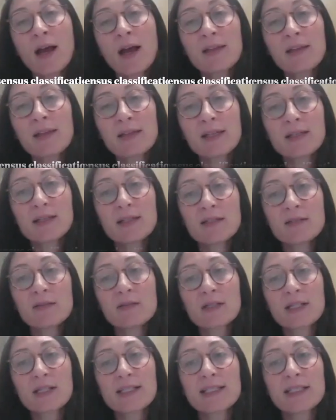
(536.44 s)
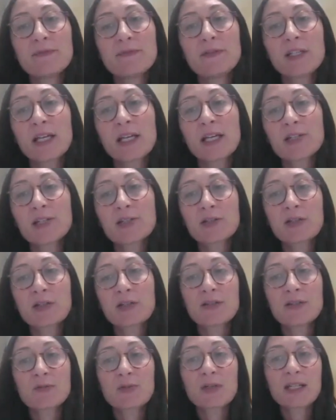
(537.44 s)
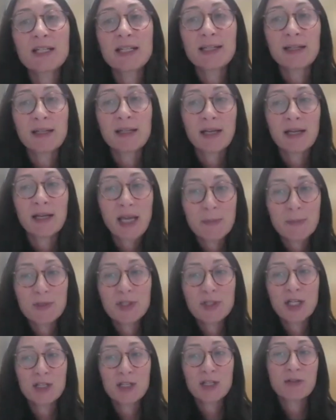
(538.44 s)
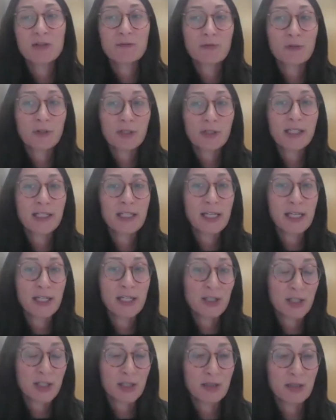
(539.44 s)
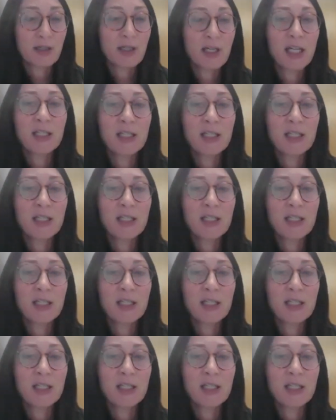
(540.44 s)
I think this new classification is really a game changer for clinicians.